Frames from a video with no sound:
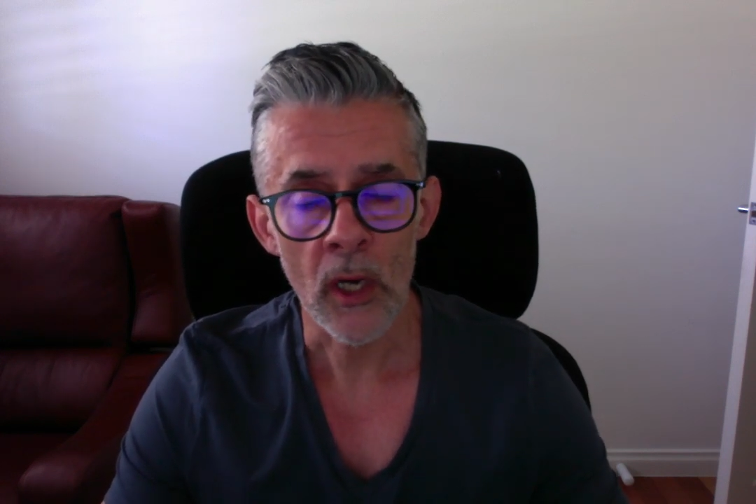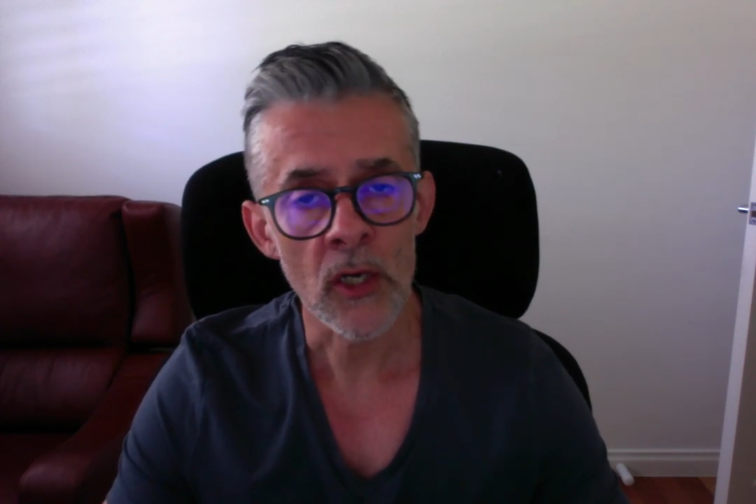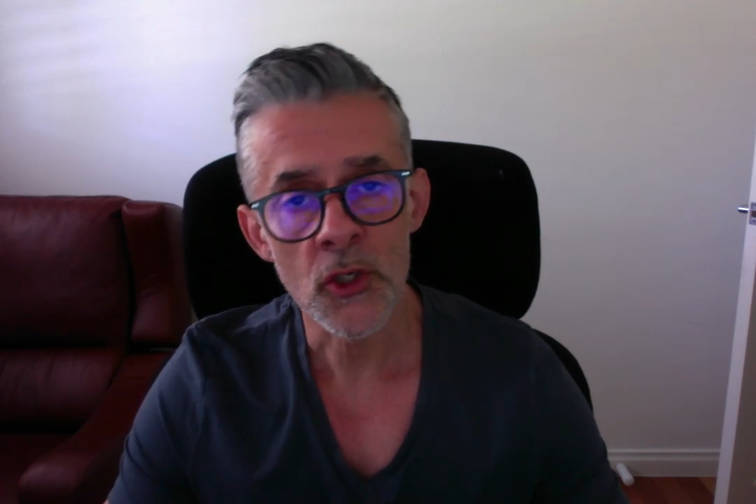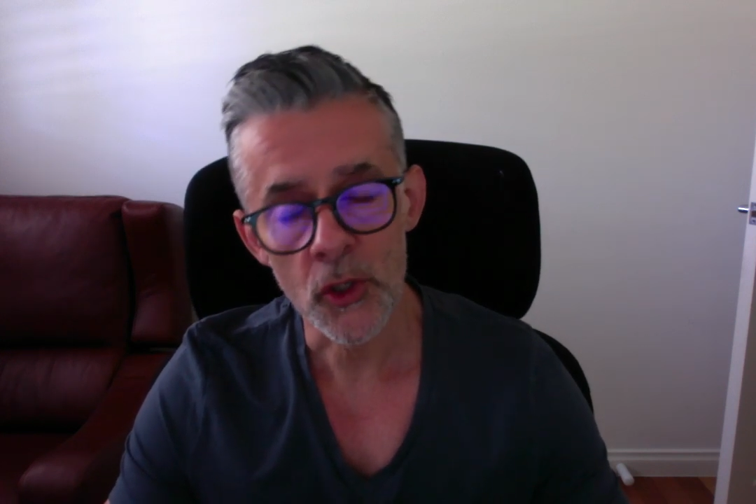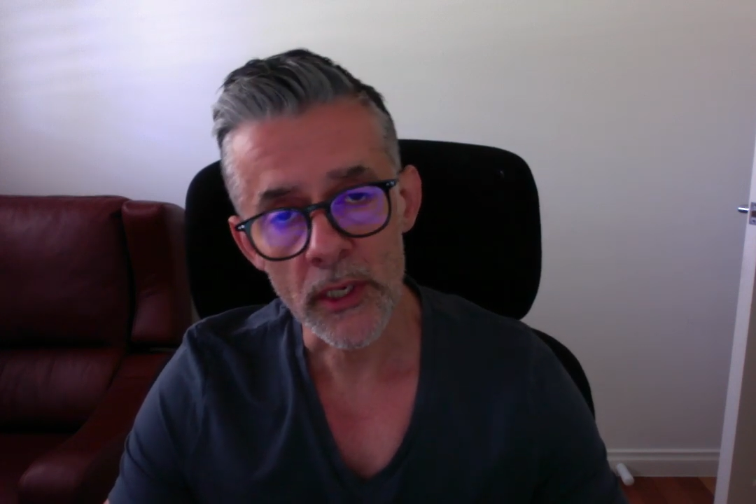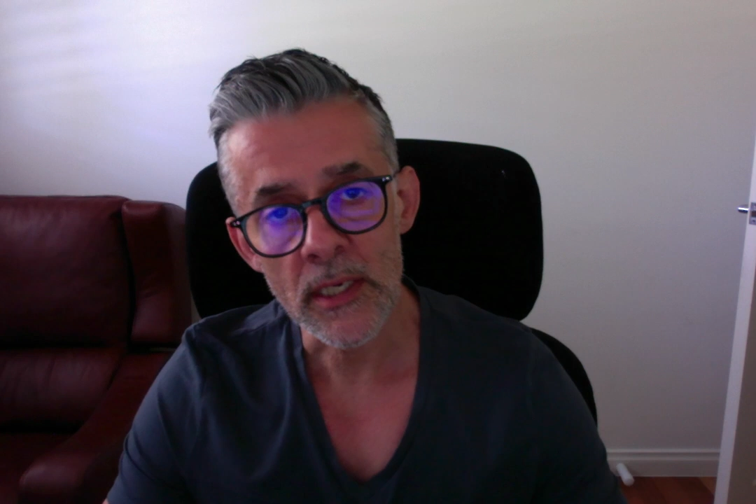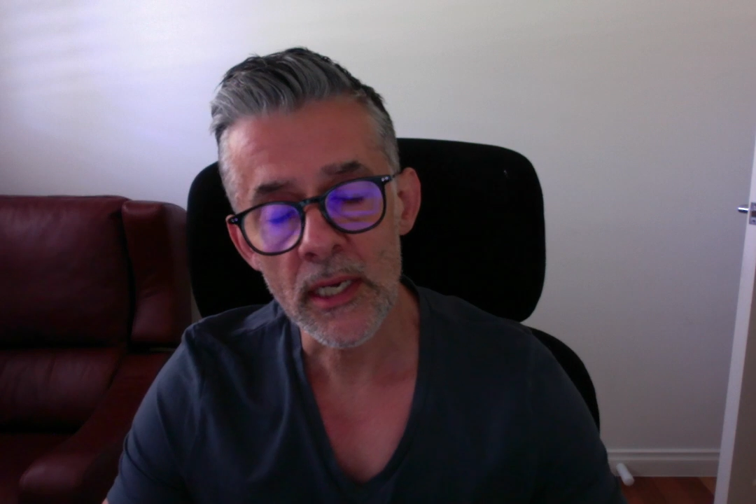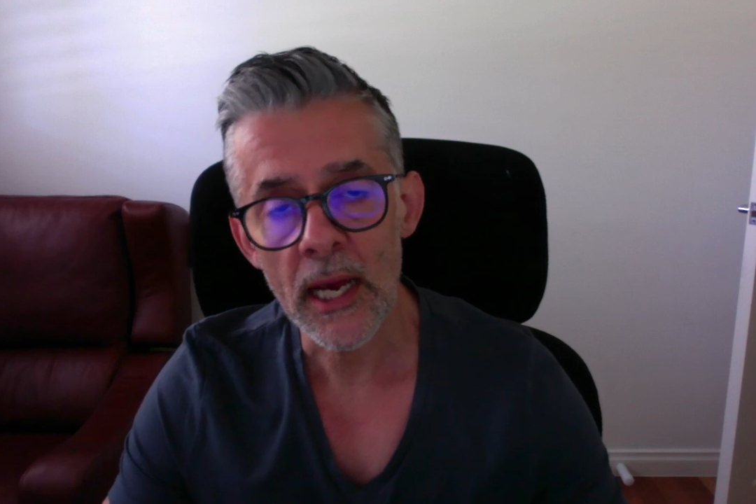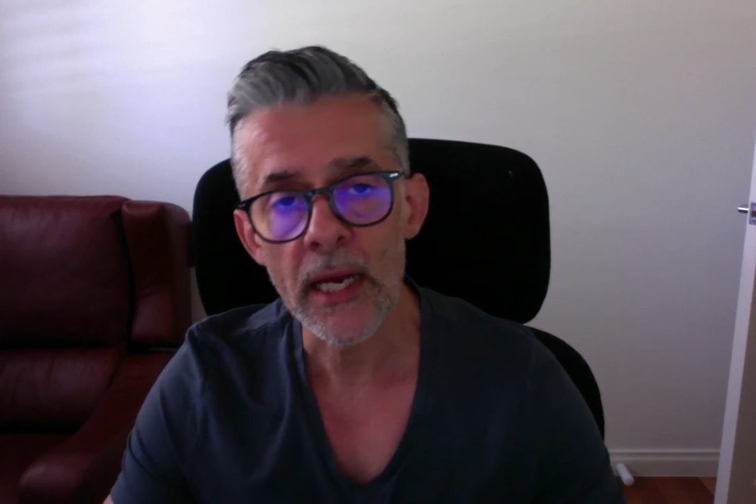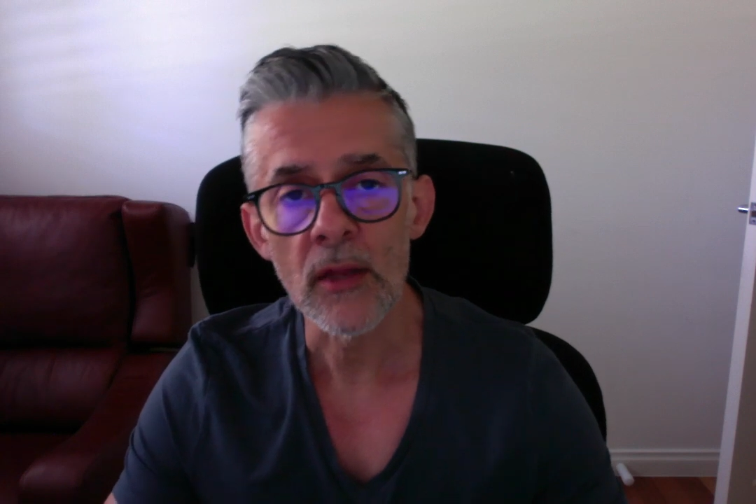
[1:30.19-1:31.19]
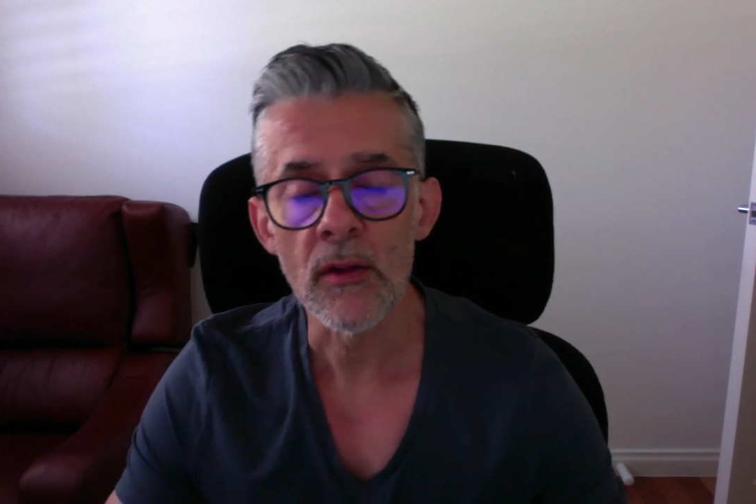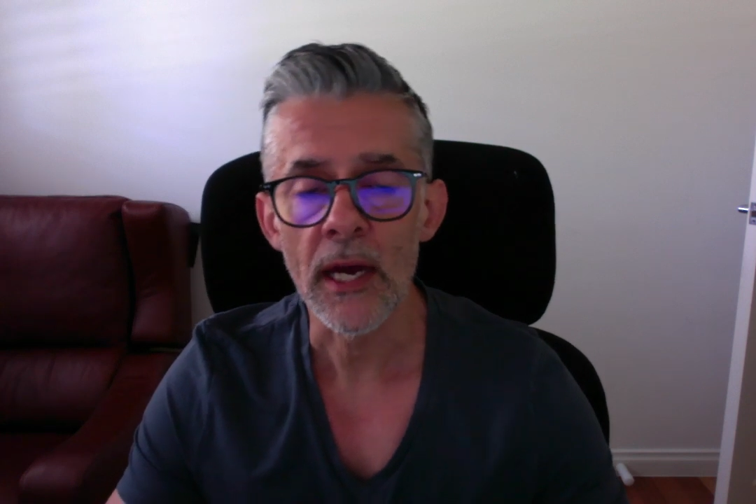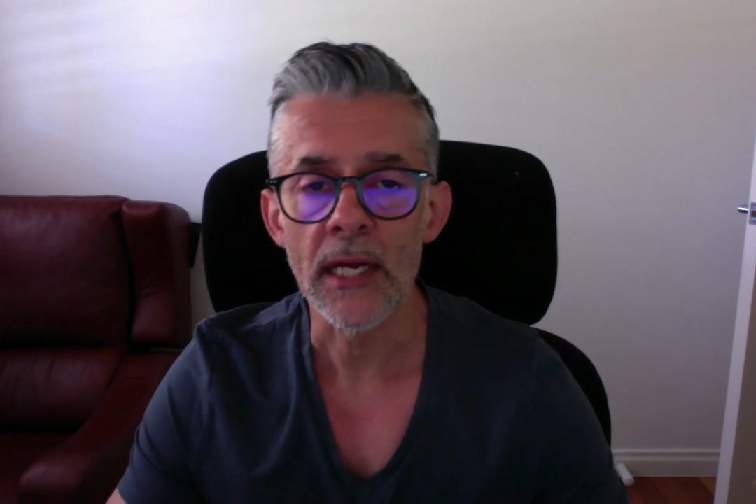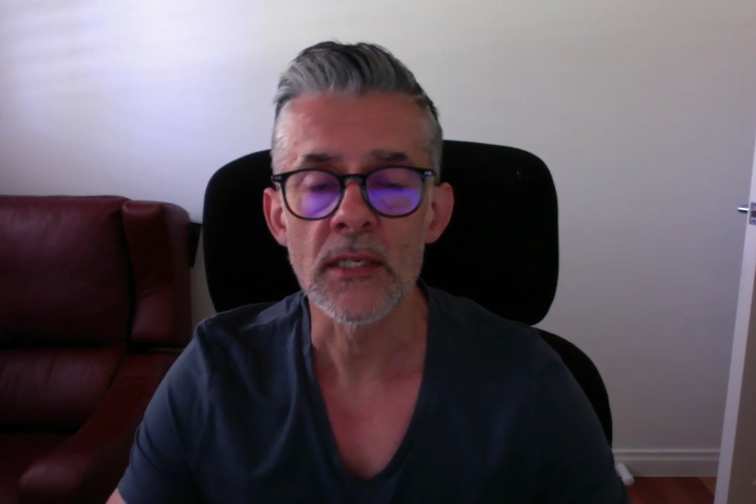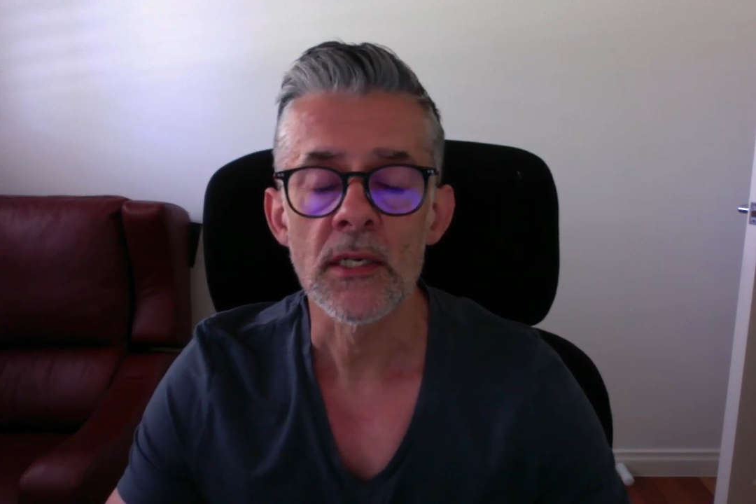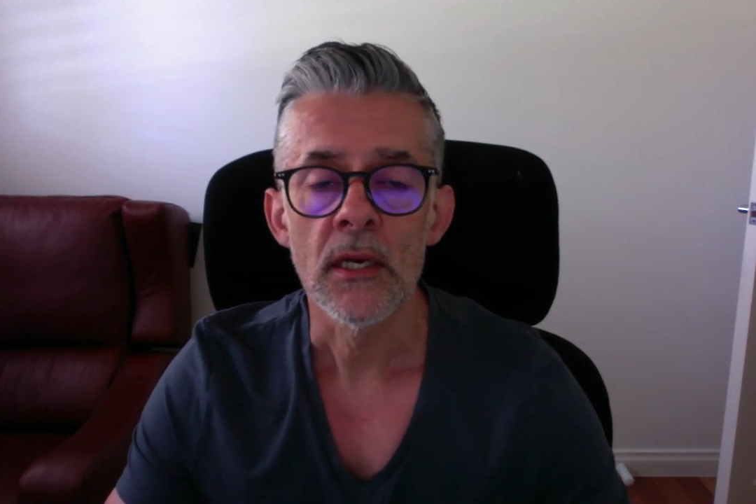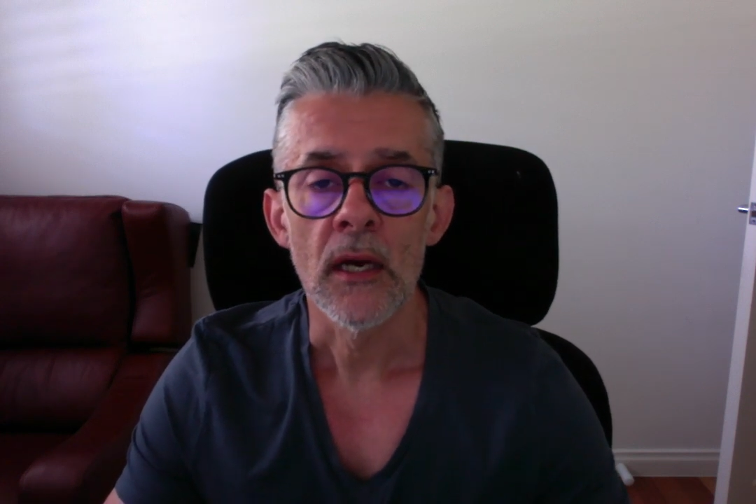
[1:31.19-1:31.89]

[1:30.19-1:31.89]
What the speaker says: I should indicate that